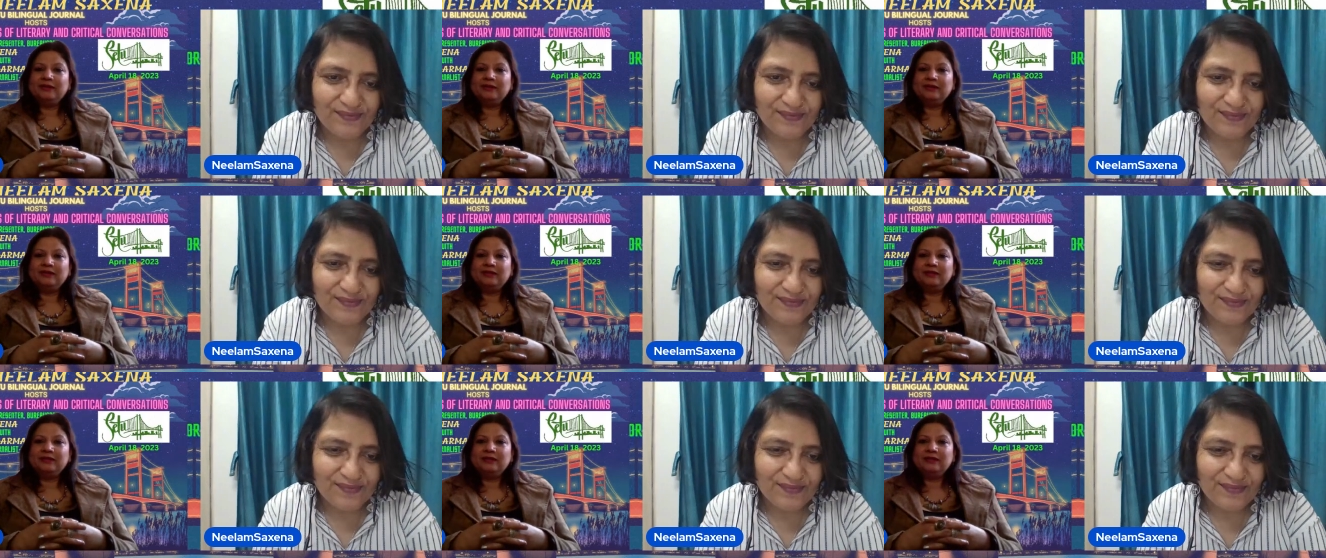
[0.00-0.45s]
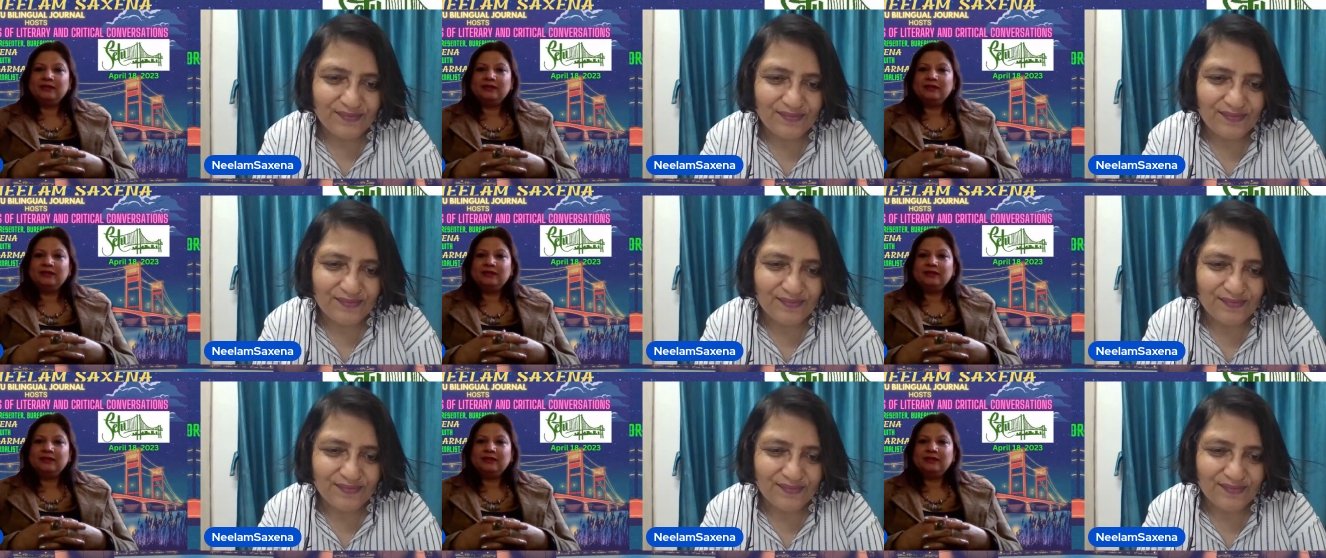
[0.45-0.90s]

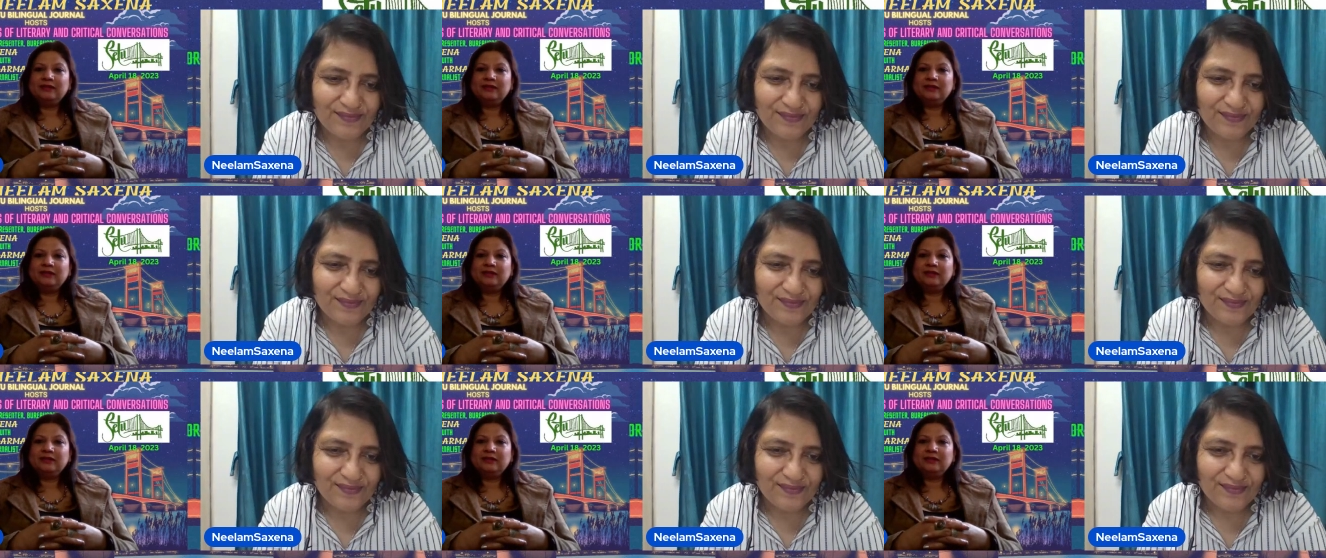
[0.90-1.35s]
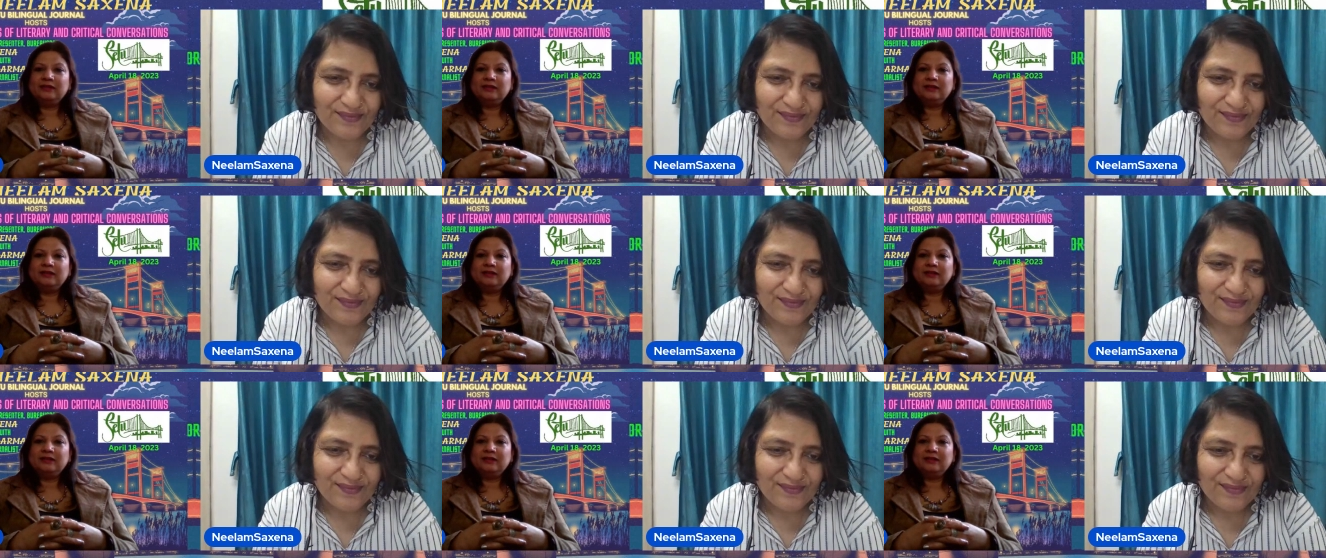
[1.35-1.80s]

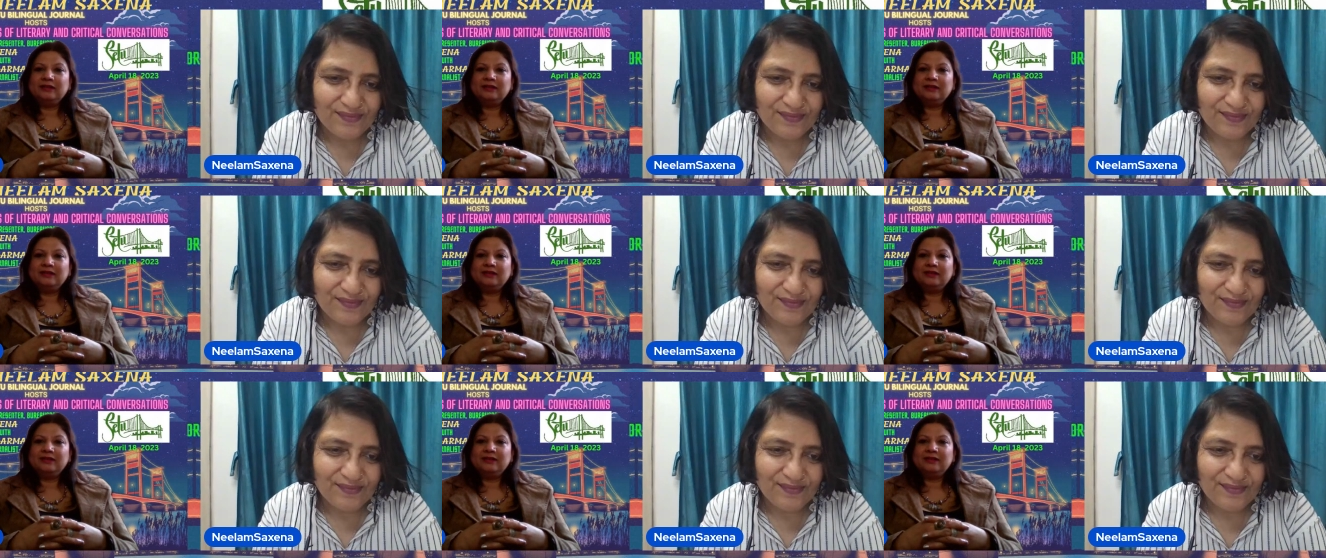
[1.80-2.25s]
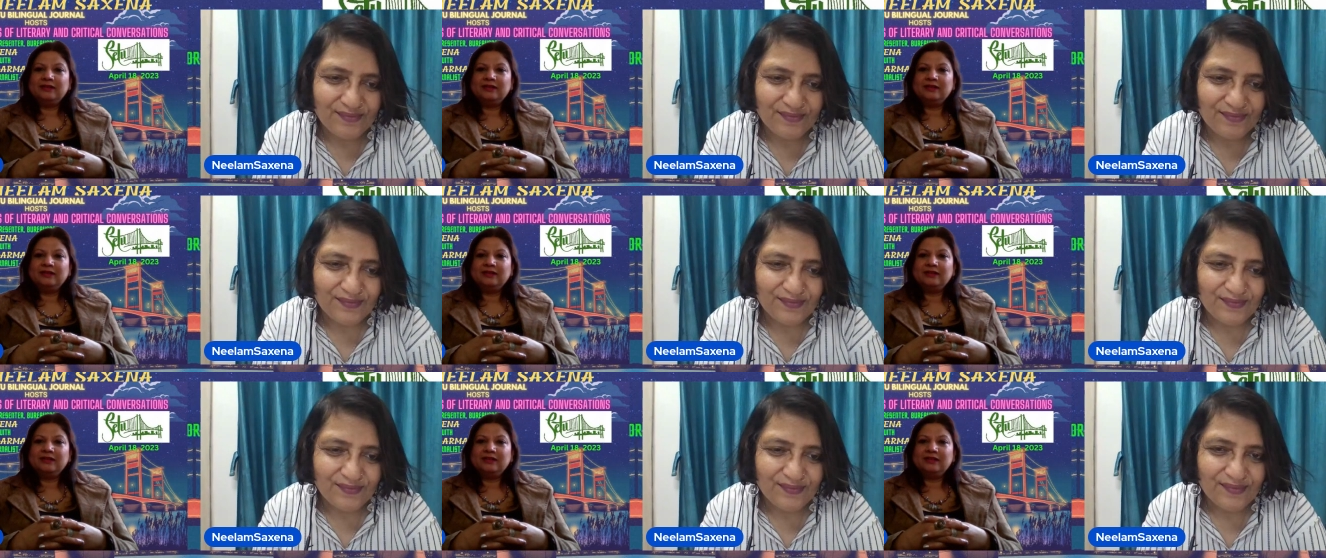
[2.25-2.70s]

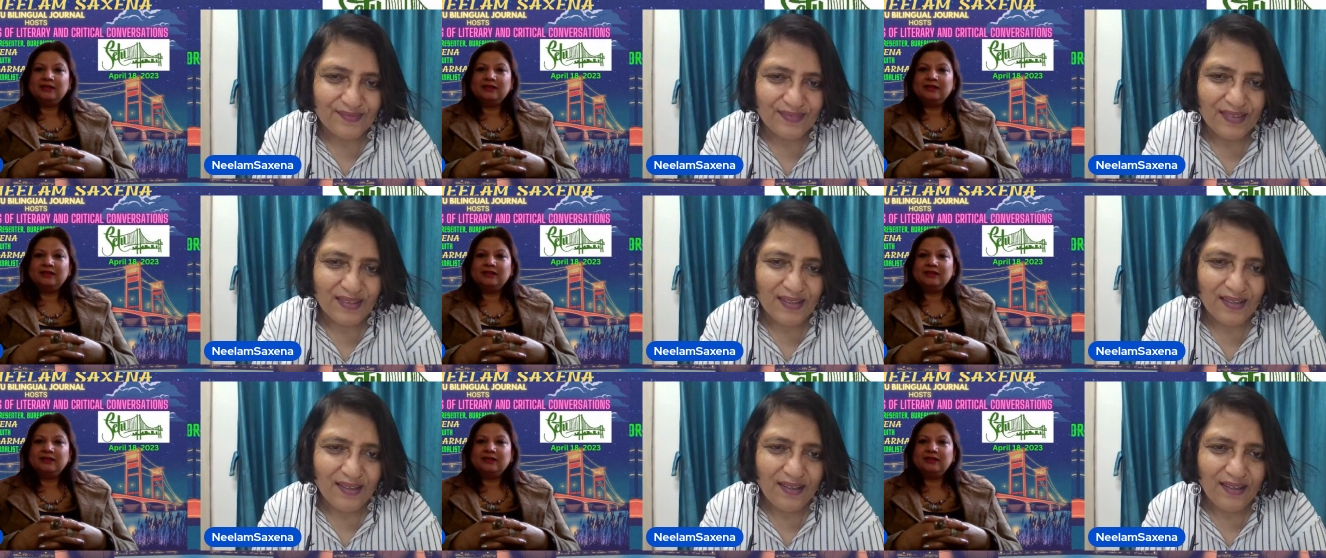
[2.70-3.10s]
Nobody speaks.